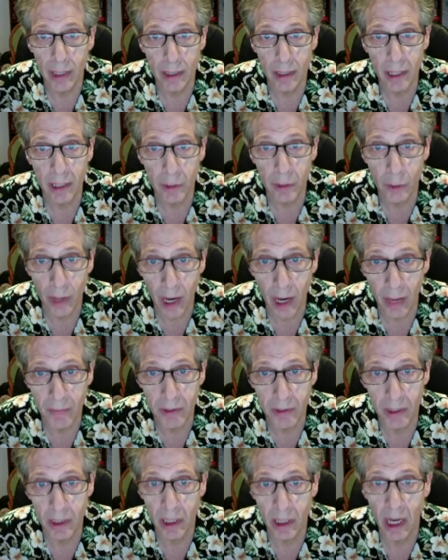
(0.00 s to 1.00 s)
then you're having
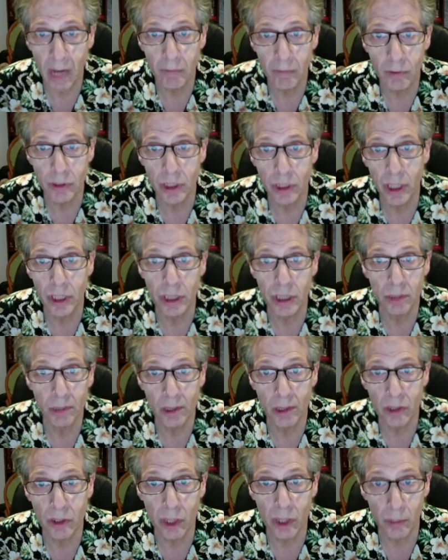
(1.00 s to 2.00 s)
a conversation
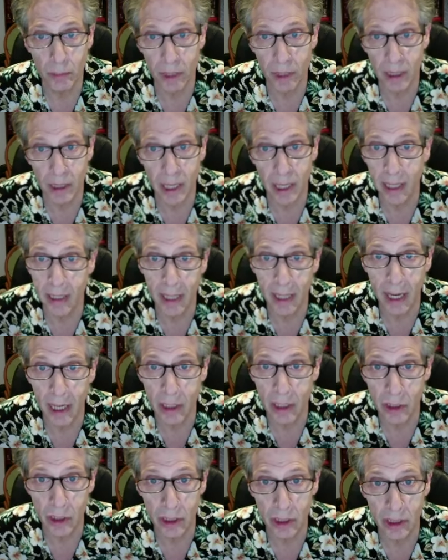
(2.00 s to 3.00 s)
about something that
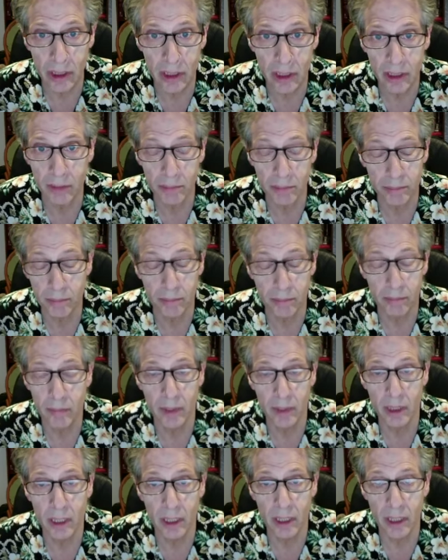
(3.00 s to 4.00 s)
actually
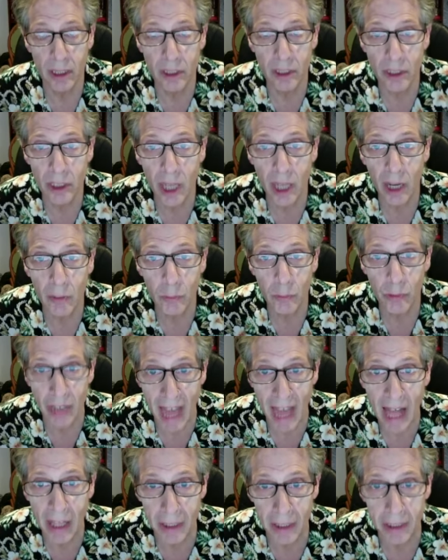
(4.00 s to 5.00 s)
is not
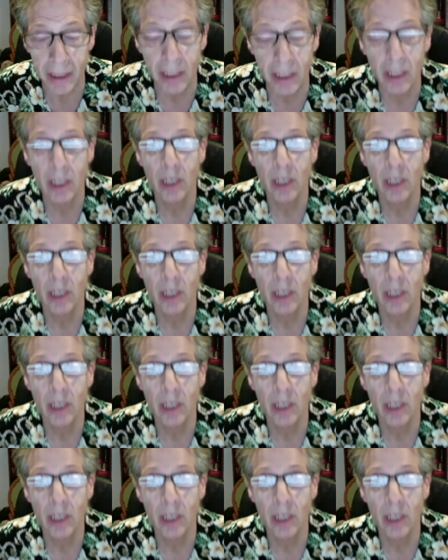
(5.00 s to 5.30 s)
reality.